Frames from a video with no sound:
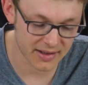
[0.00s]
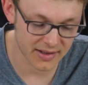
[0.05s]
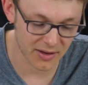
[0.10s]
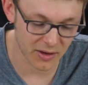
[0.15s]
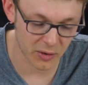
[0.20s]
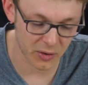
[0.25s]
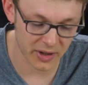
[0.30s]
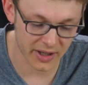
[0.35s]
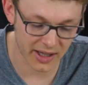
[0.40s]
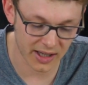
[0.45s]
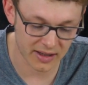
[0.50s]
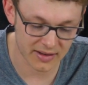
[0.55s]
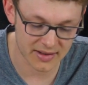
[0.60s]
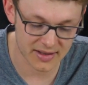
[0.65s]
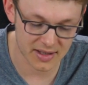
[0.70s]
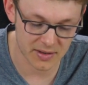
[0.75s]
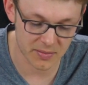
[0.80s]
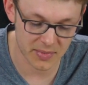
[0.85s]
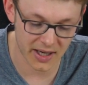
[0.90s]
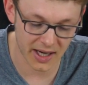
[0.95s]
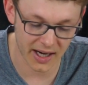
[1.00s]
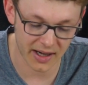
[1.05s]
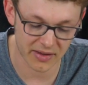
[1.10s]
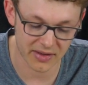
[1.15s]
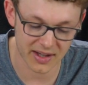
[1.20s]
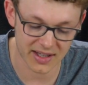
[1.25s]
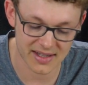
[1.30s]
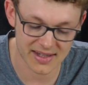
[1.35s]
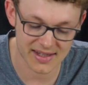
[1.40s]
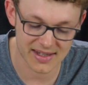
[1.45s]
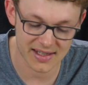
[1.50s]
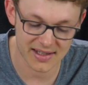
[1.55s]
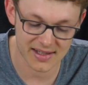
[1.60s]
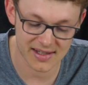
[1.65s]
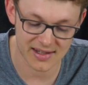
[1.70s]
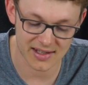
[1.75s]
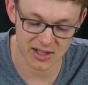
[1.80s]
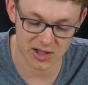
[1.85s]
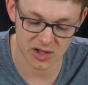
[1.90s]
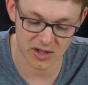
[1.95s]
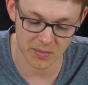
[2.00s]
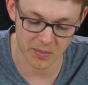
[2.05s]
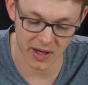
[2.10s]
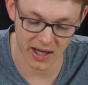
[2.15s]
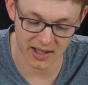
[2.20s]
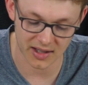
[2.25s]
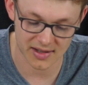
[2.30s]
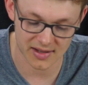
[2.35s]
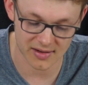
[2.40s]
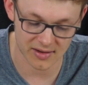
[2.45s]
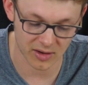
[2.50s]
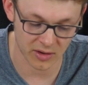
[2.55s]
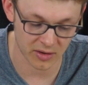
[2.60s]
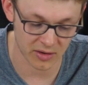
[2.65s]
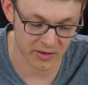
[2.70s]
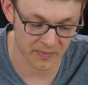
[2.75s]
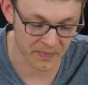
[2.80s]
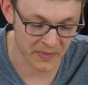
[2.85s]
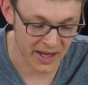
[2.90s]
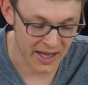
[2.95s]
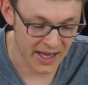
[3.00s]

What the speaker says: in the reality behind that 6-digit milestone.